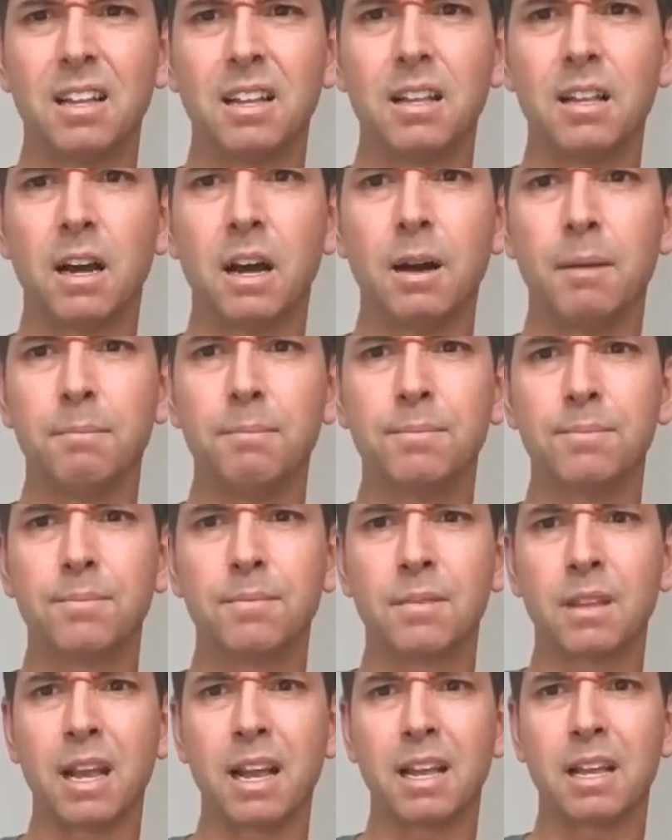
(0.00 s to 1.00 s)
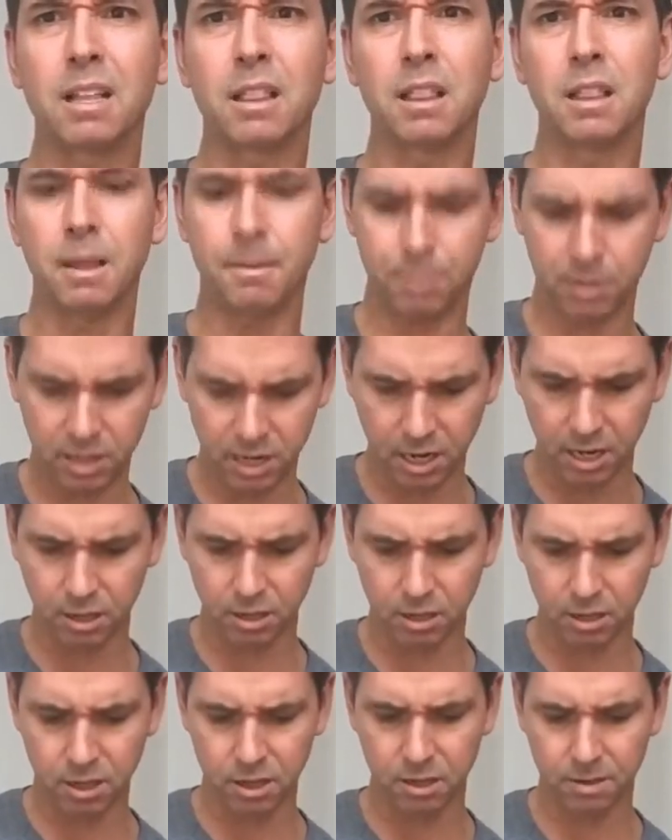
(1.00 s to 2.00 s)
like in
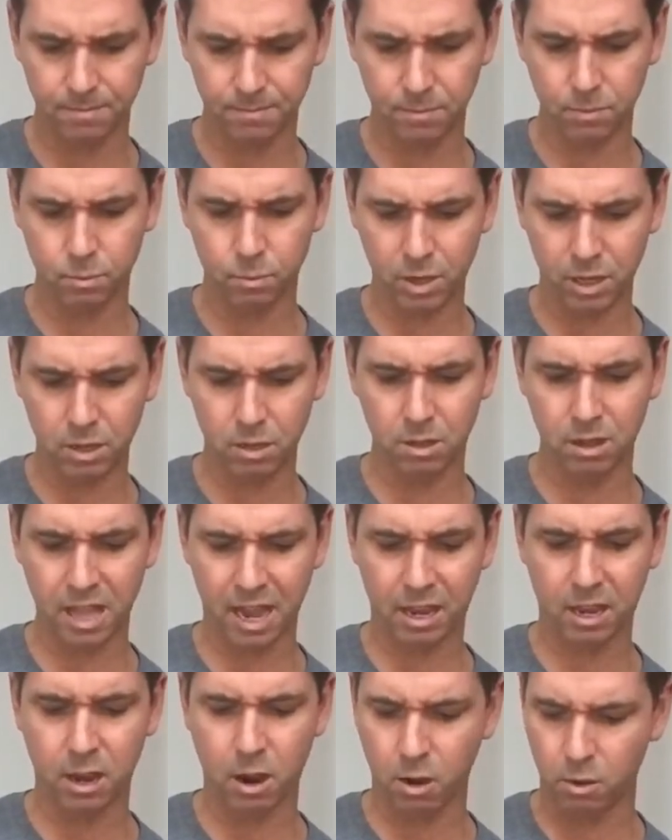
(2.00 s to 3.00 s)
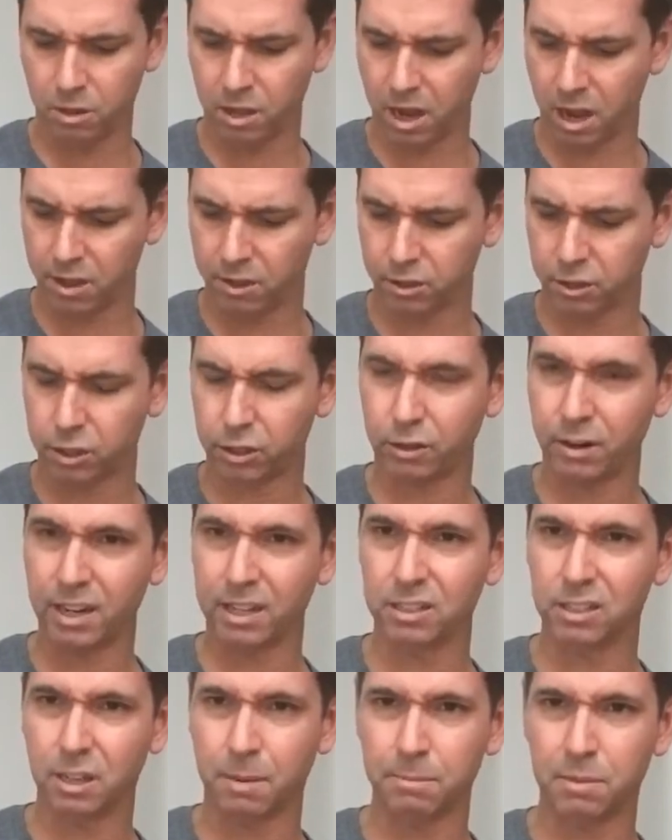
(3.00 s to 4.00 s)
particular, when you let go, the other
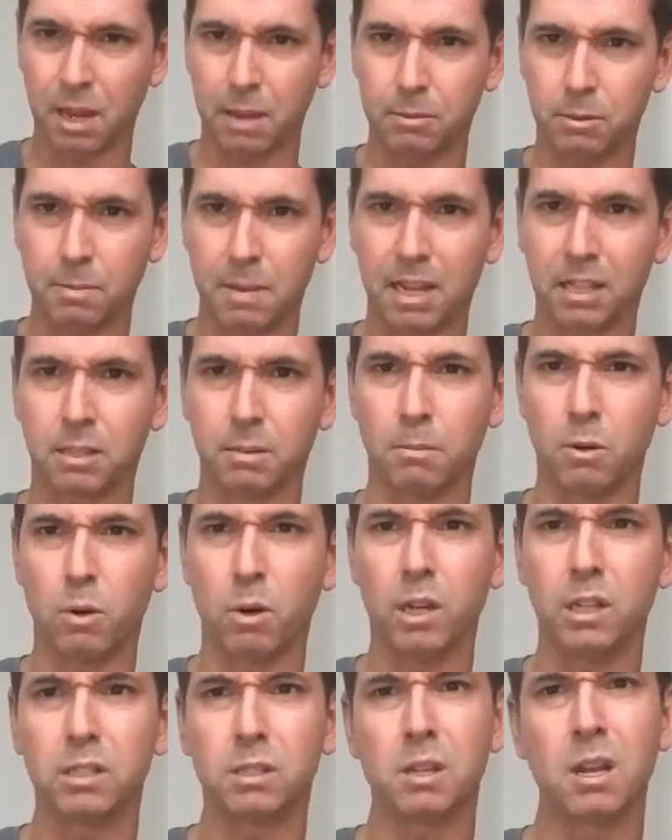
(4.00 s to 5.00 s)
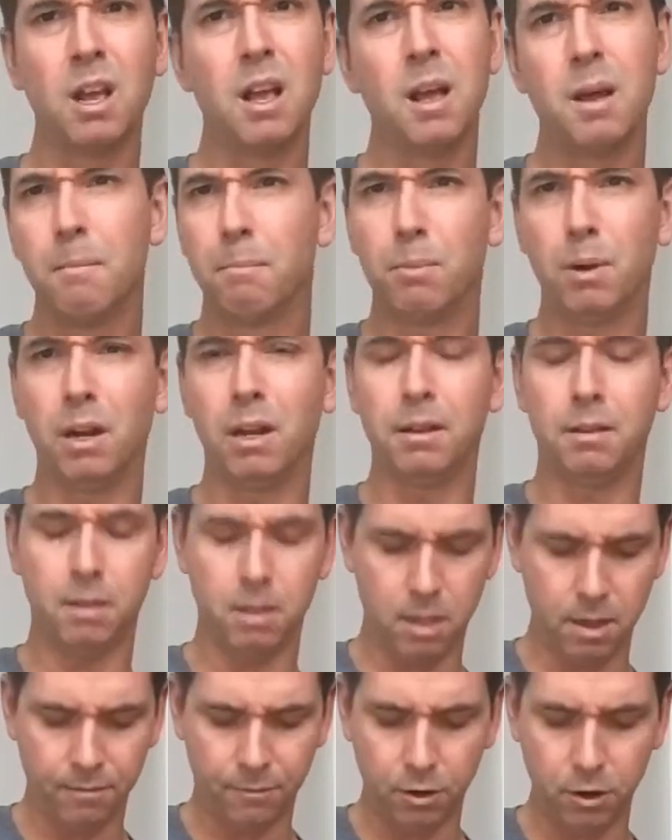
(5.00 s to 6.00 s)
strings sometimes make some noise. But
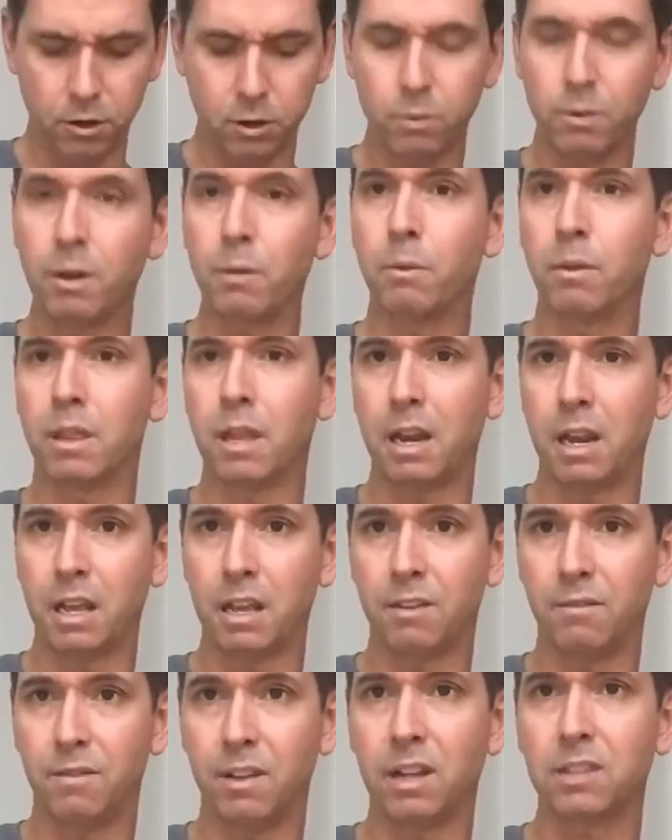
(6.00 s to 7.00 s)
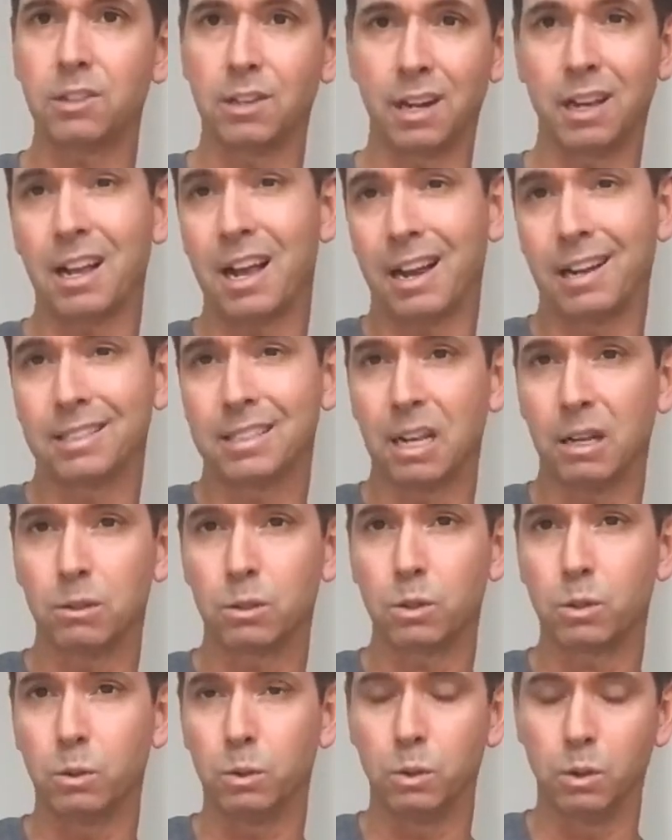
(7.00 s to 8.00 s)
if you're doing it with any conviction, it kind of sounds
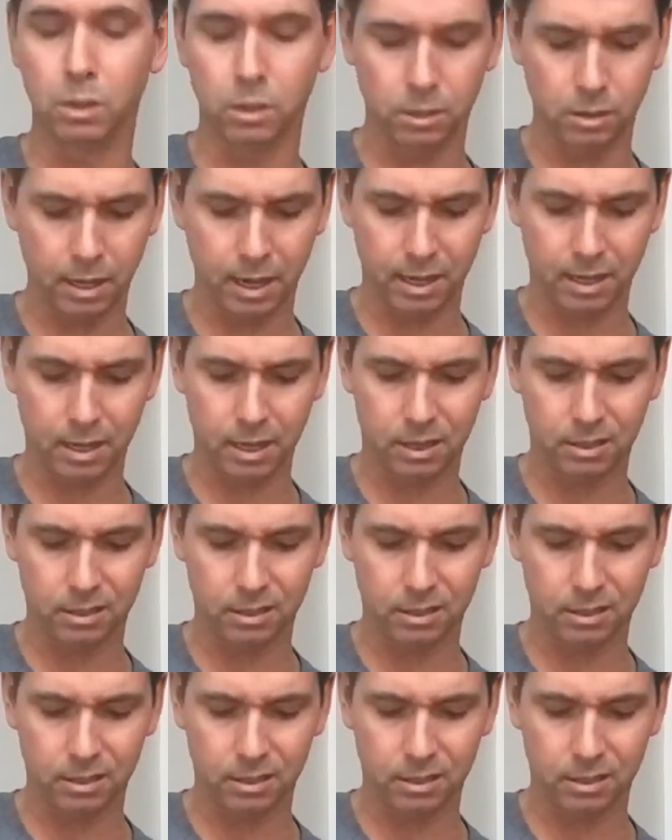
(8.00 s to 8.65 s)
cool. Like there's